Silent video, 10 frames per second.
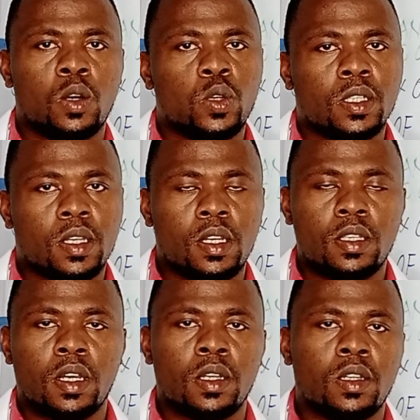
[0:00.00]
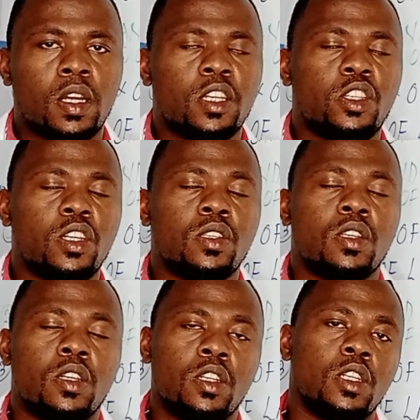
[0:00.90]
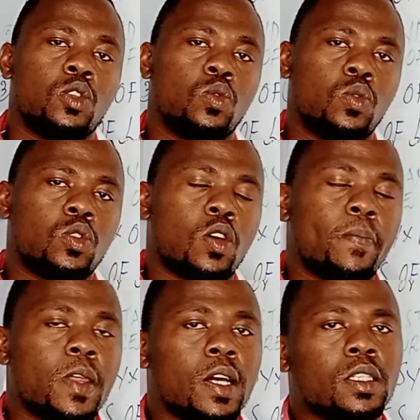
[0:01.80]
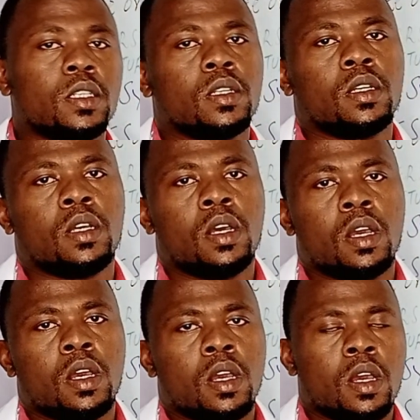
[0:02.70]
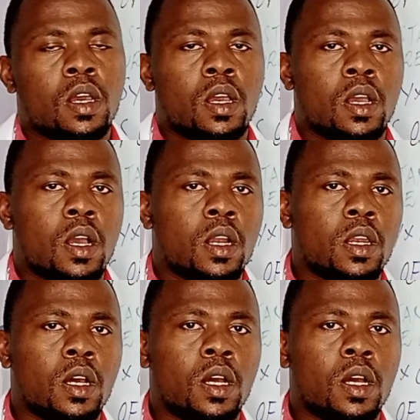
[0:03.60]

whiskeys and dry gins, they need to stop that. And